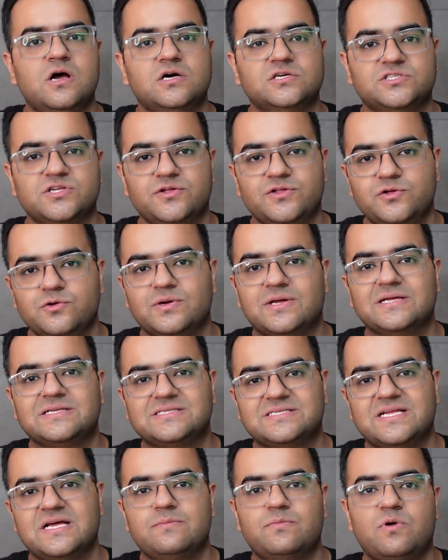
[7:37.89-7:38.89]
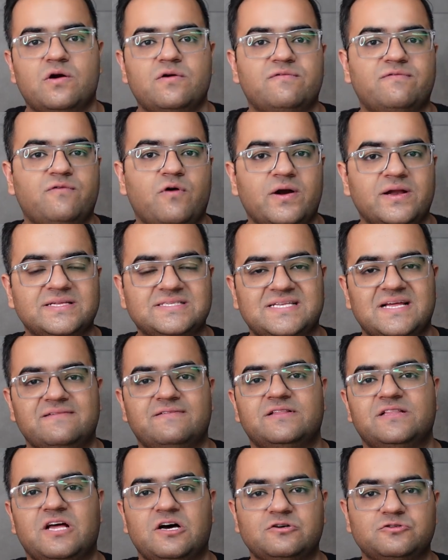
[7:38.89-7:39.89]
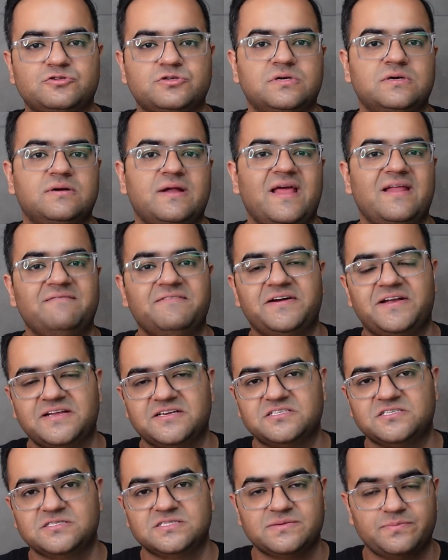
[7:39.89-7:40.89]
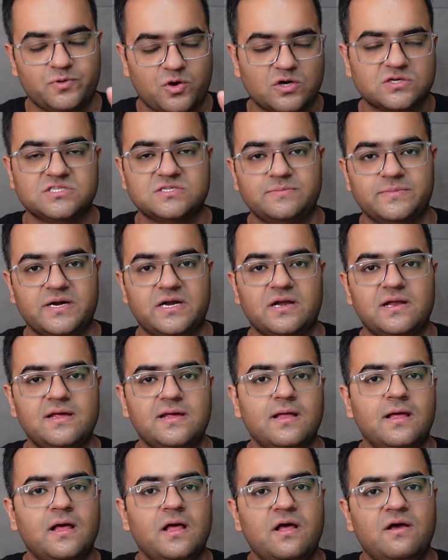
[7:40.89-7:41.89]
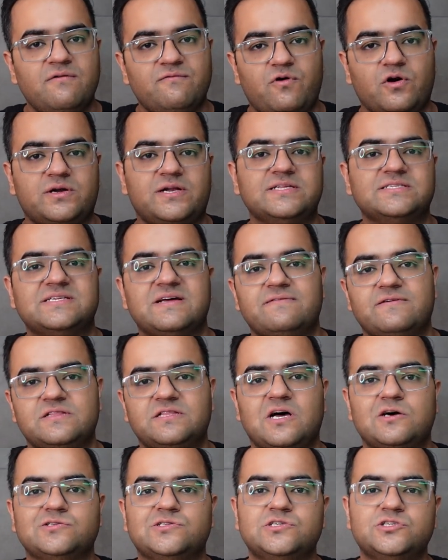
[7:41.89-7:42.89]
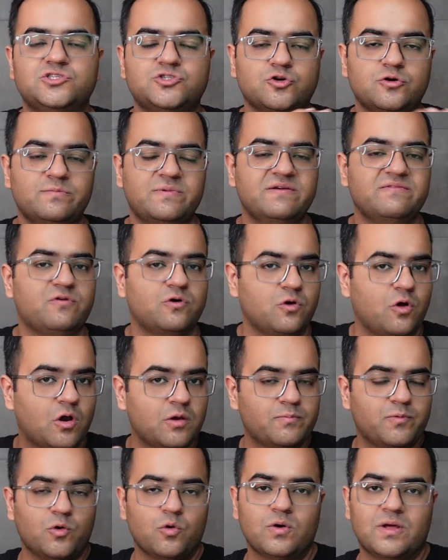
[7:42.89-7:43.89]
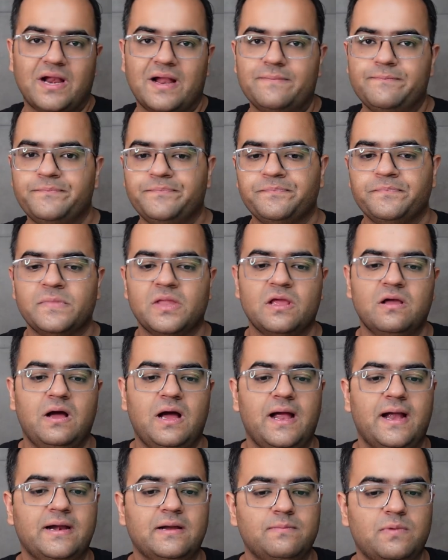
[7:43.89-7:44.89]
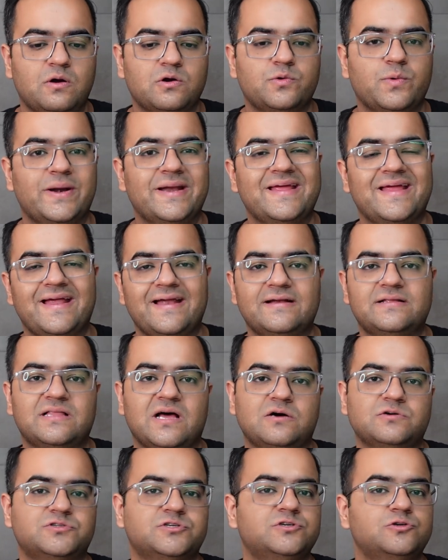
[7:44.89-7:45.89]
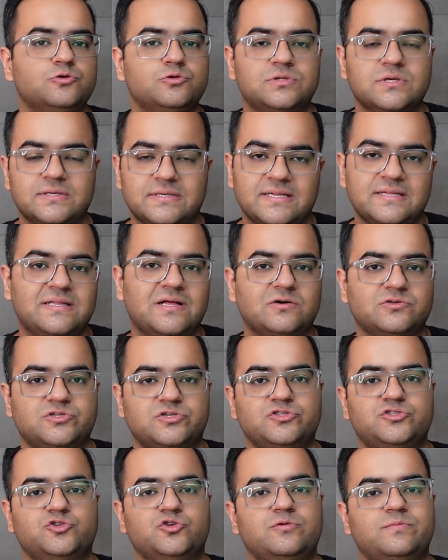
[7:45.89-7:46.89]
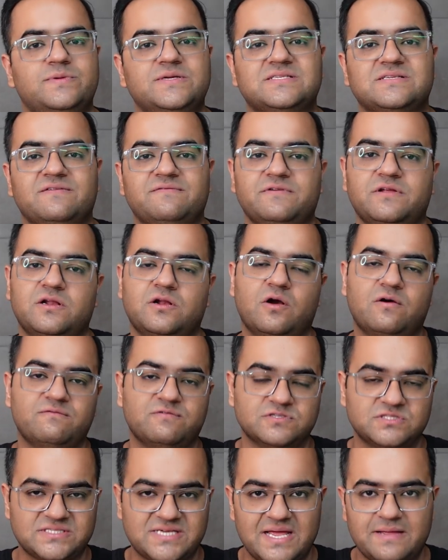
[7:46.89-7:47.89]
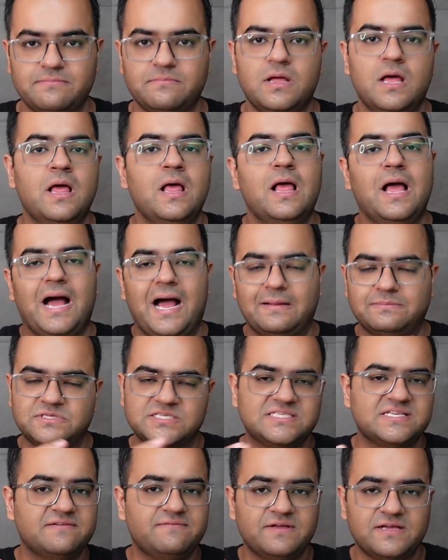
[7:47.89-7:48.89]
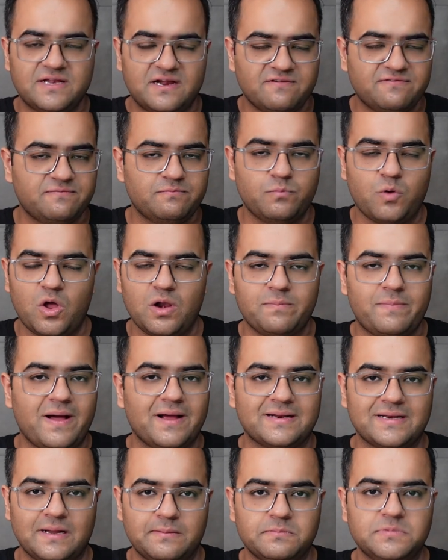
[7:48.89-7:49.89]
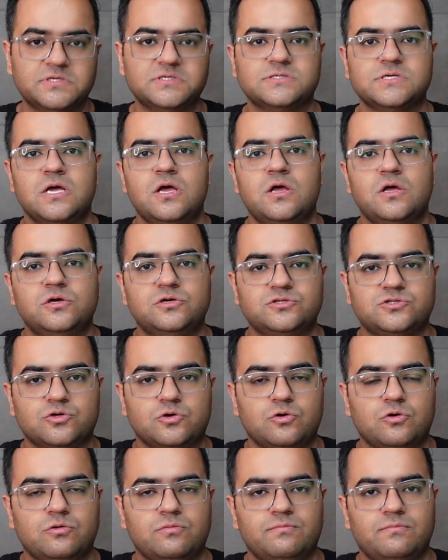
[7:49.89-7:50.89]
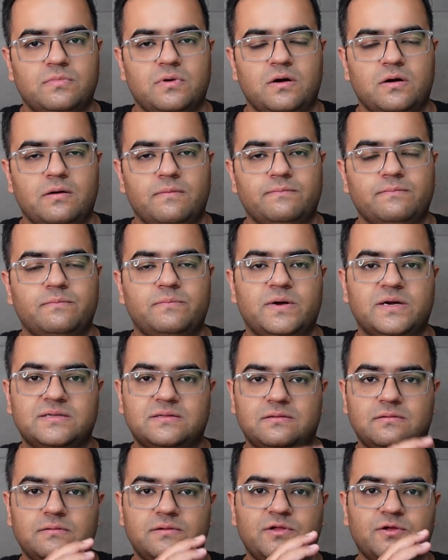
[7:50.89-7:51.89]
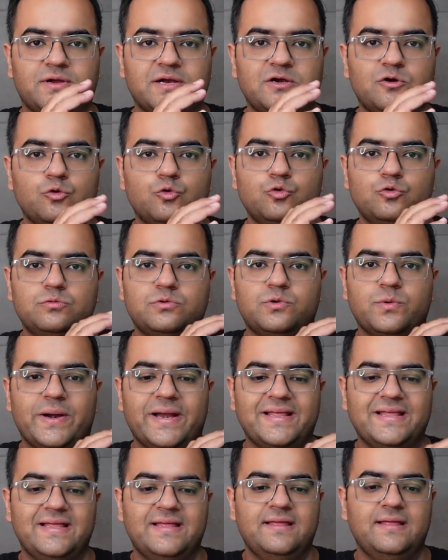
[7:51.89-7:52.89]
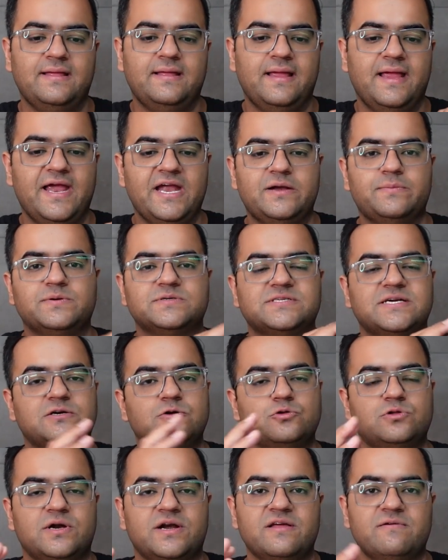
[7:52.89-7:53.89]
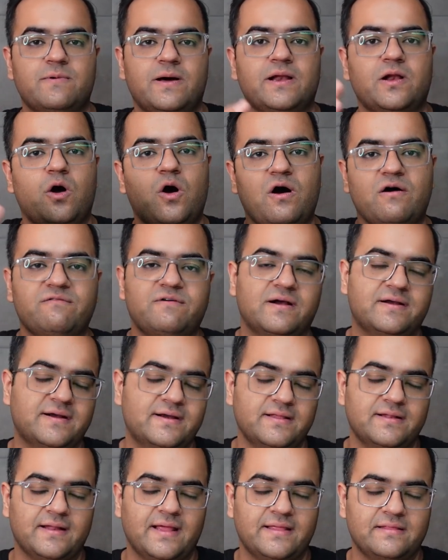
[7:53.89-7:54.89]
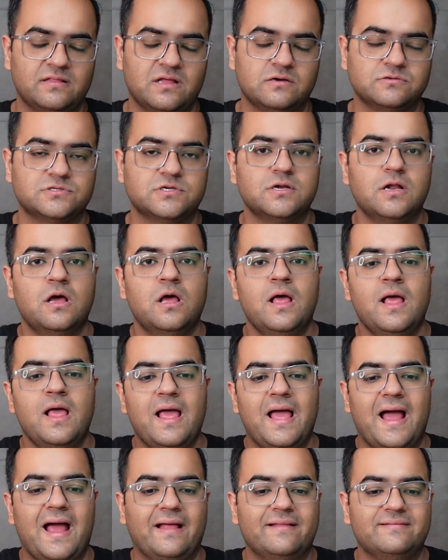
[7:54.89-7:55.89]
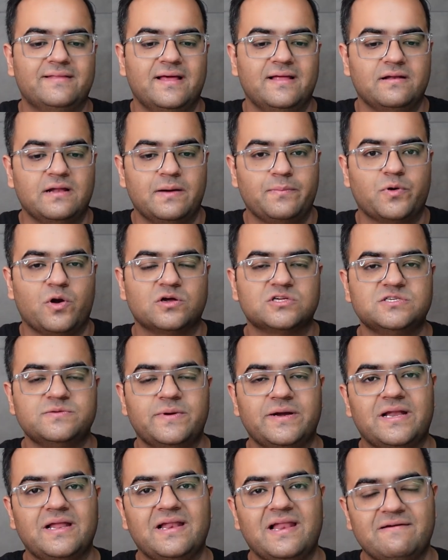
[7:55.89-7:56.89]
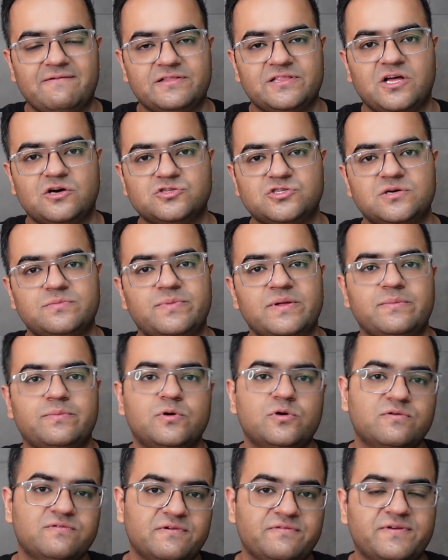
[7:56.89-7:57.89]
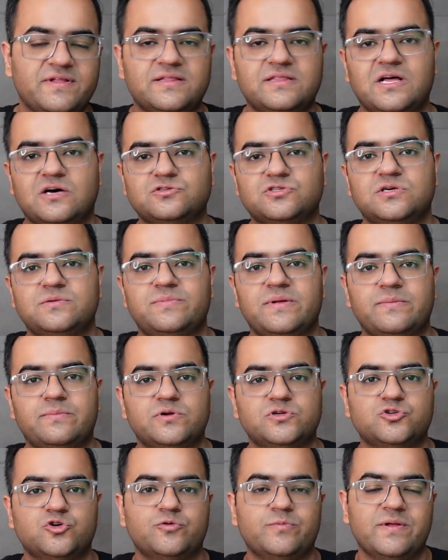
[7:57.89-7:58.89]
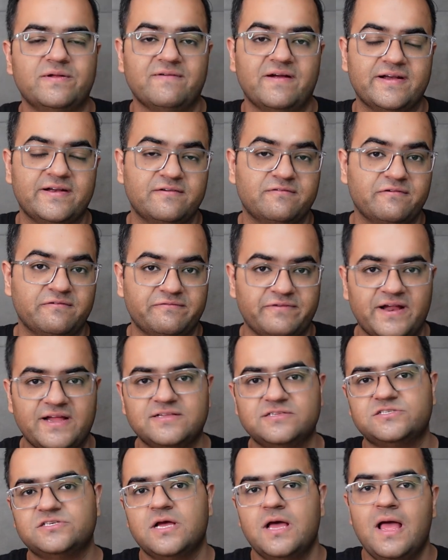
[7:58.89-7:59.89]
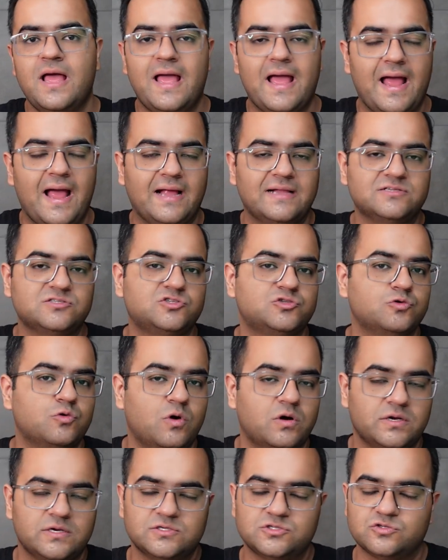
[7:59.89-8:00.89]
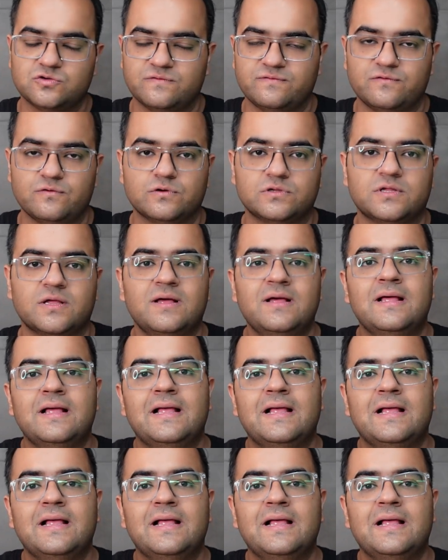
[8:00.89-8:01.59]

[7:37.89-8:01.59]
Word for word: So you can say about forty-seven thousand invitations, approximately forty-seven thousand should be for all program, and about twenty-eight thousand to thirty thousand should be somewhere around for STEM. I'm just giving rough ballpark numbers. So, uh, but you can do twenty-eight percent to thirty-one of one hundred nine thousand, and then approximately eleven thousand people to fifteen thousand people should be invited for French, and so on and so forth.